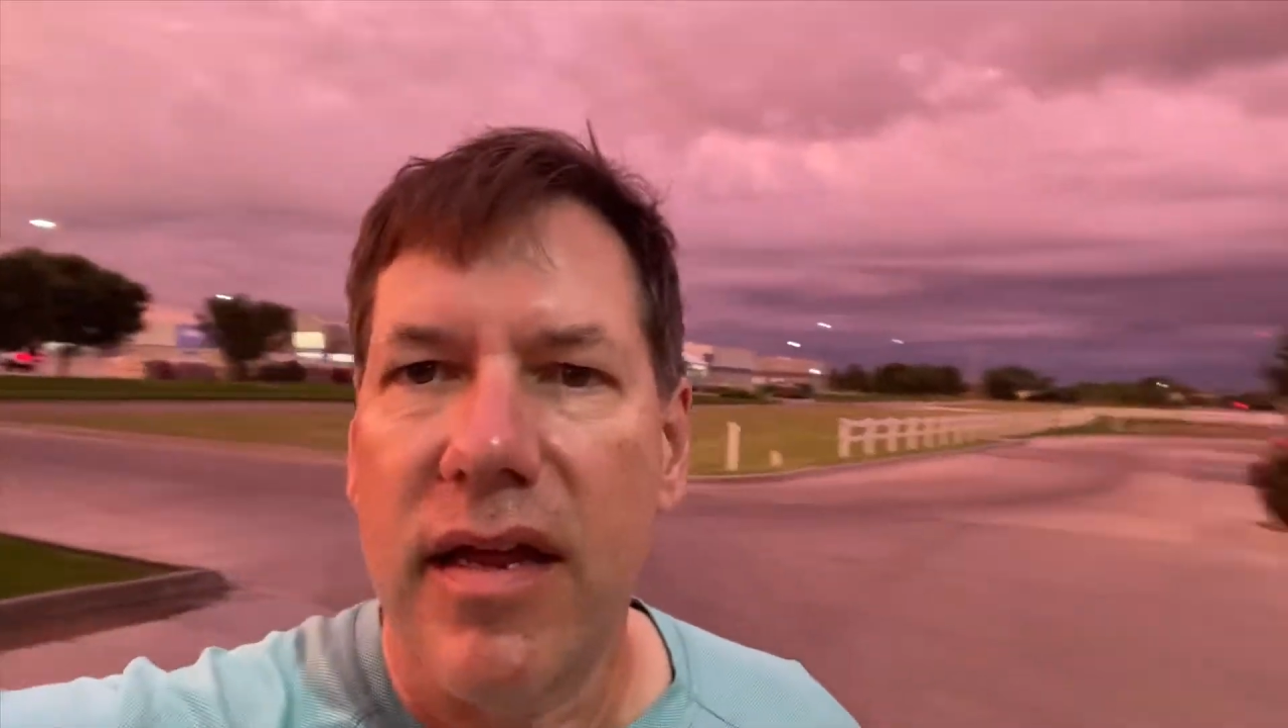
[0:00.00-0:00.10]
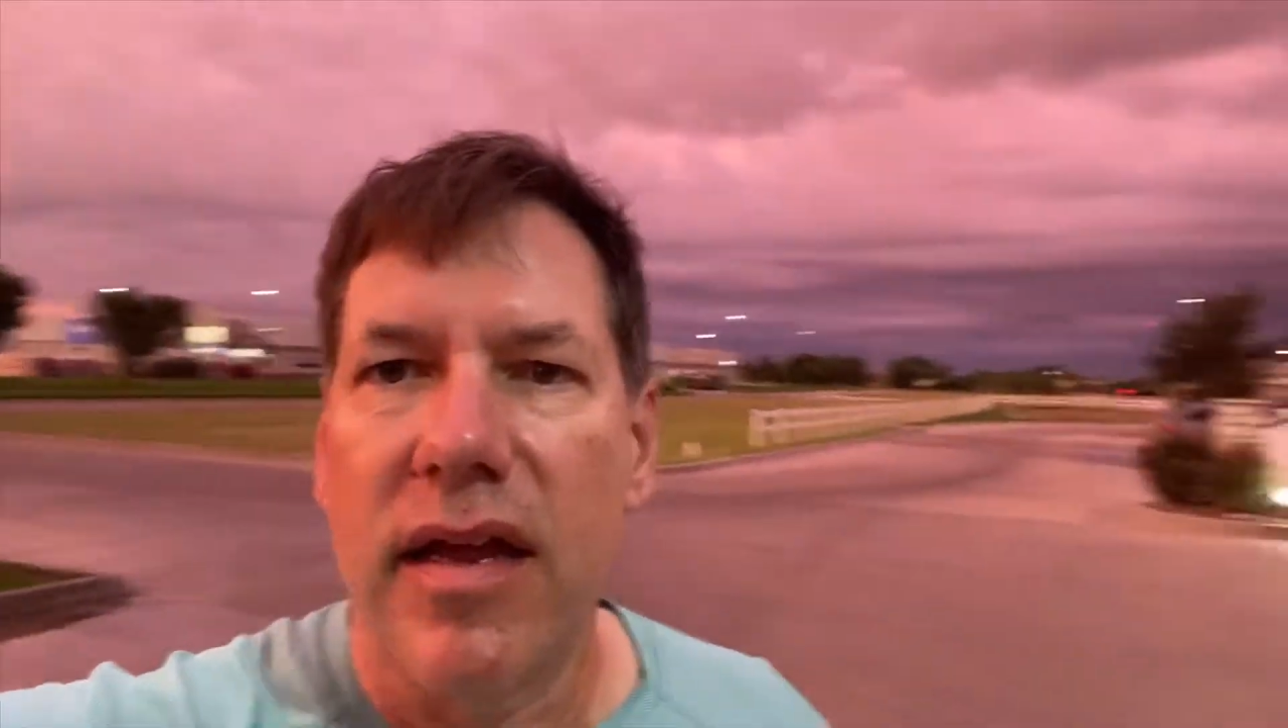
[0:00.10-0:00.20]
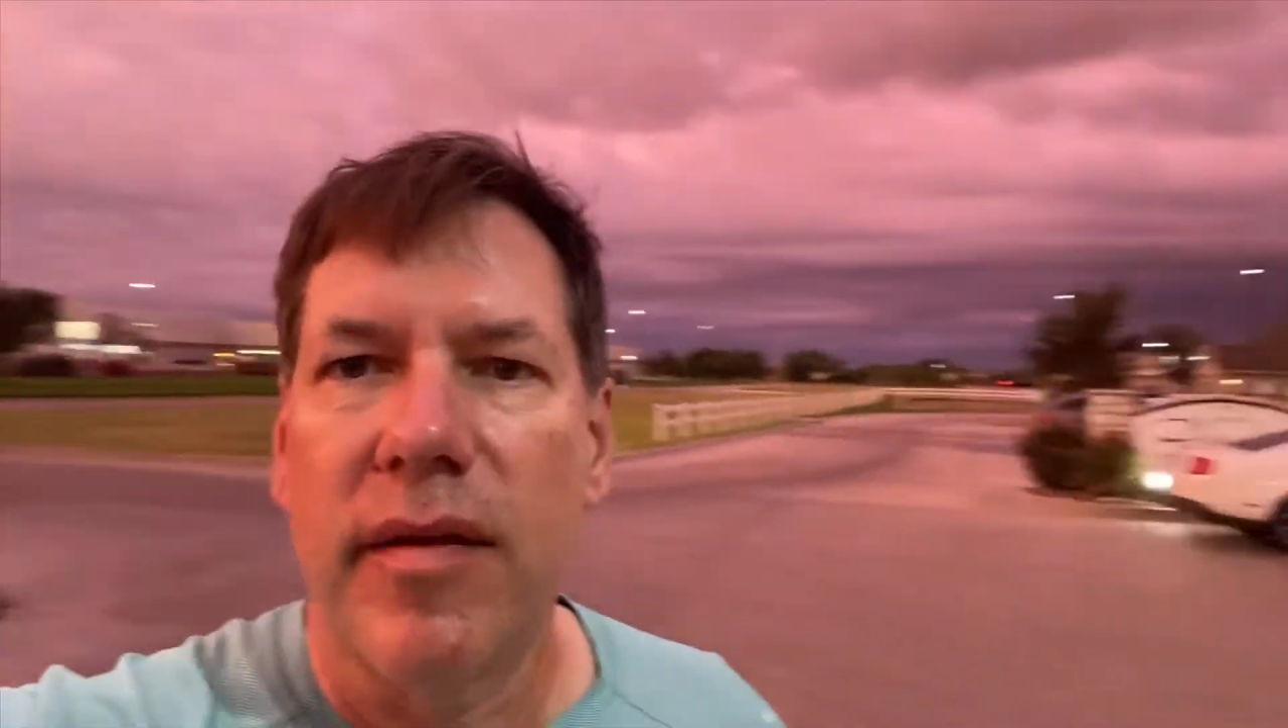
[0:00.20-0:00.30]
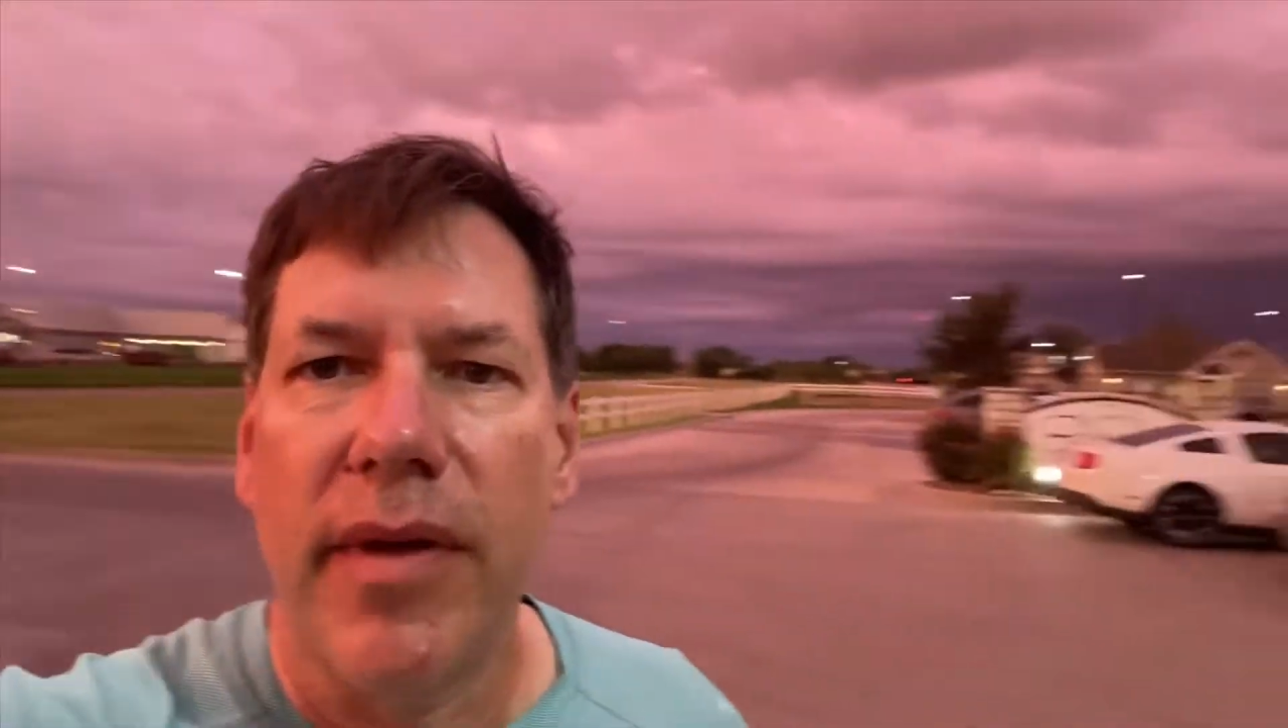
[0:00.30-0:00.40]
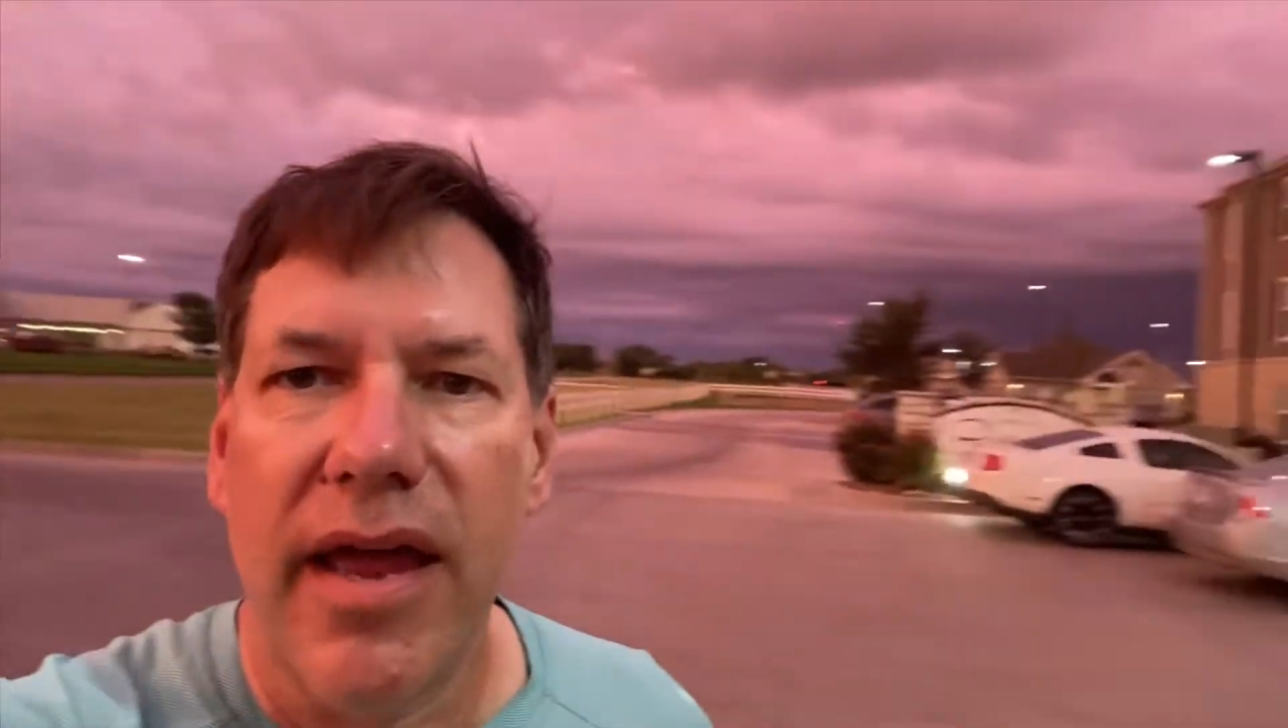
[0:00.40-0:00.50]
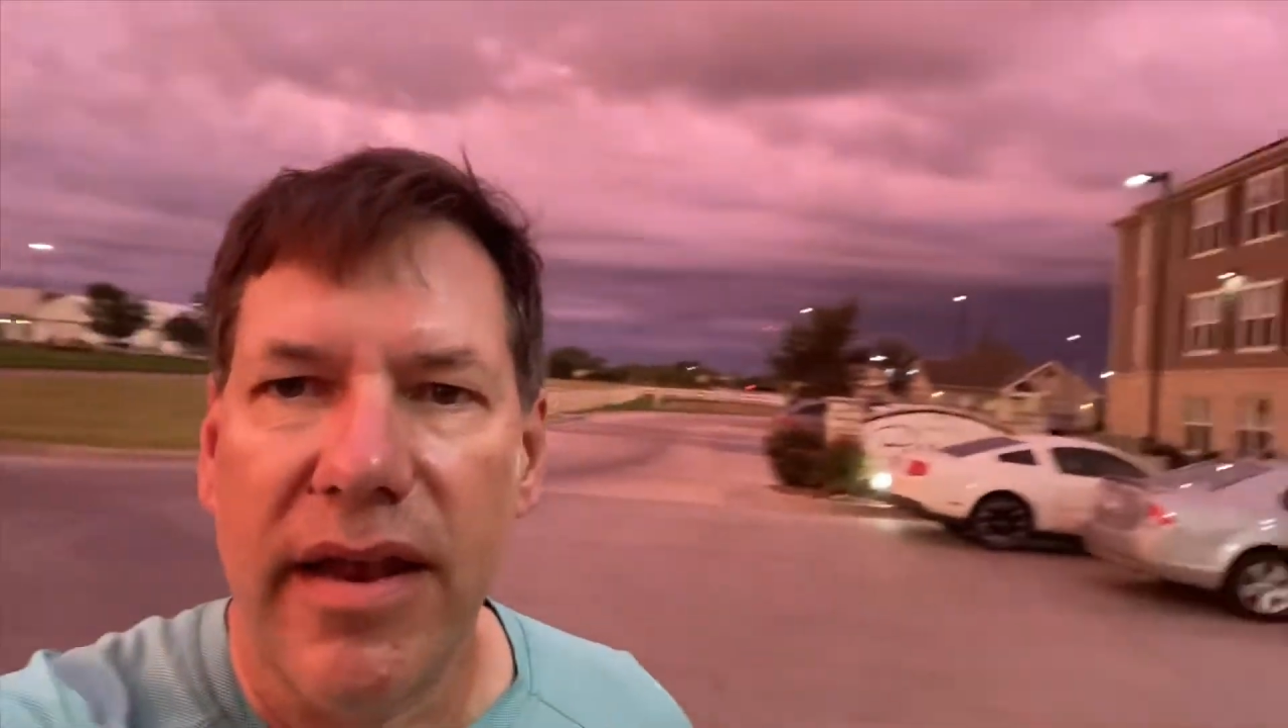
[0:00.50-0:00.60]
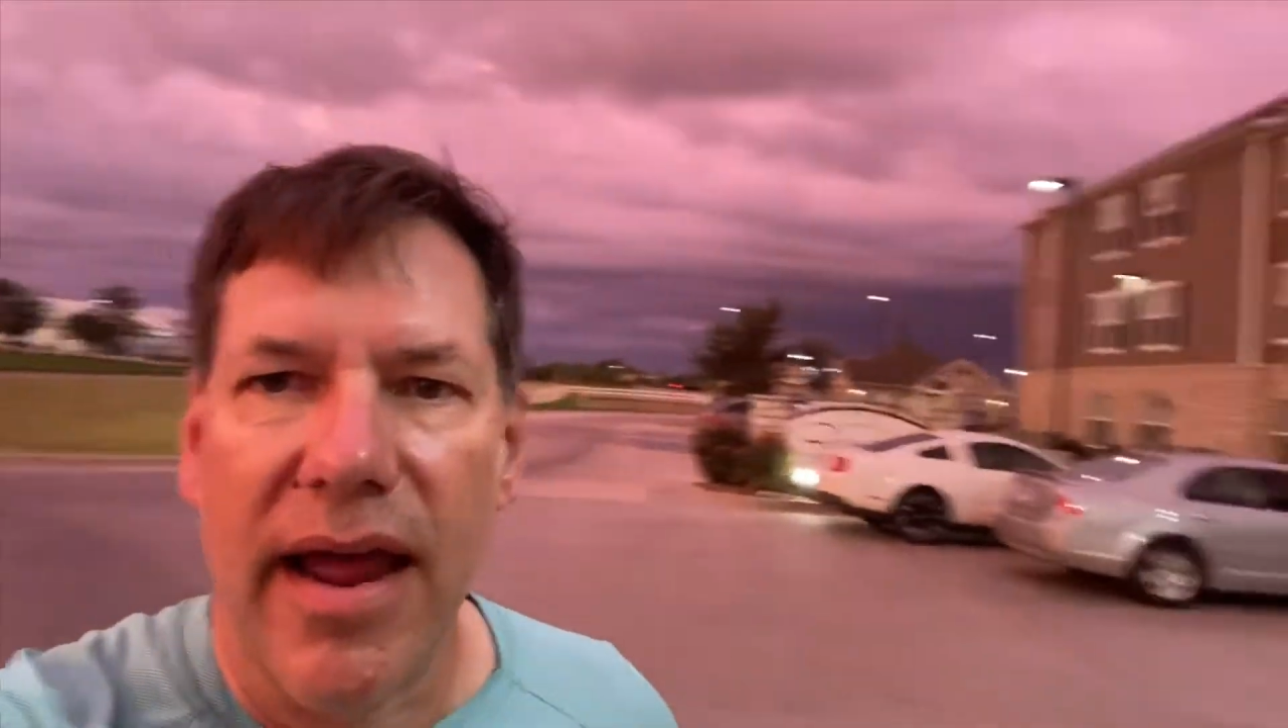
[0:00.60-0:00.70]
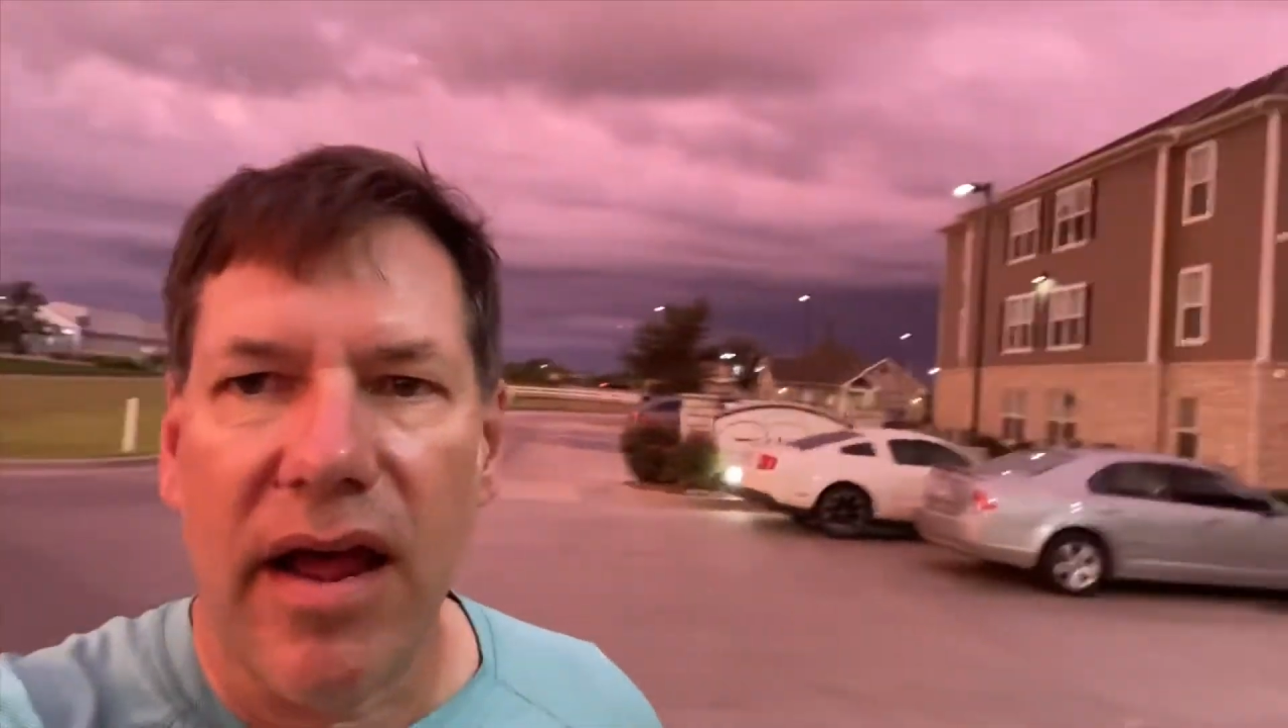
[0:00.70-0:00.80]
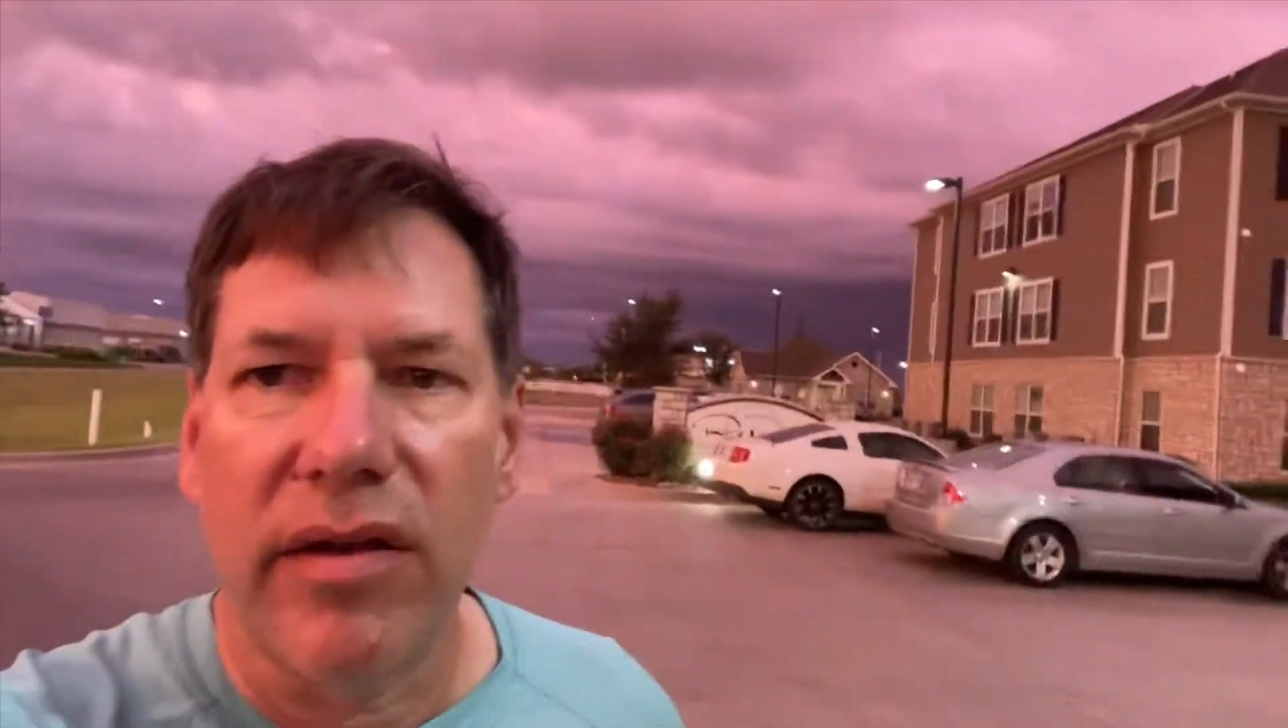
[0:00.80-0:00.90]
I'm heading out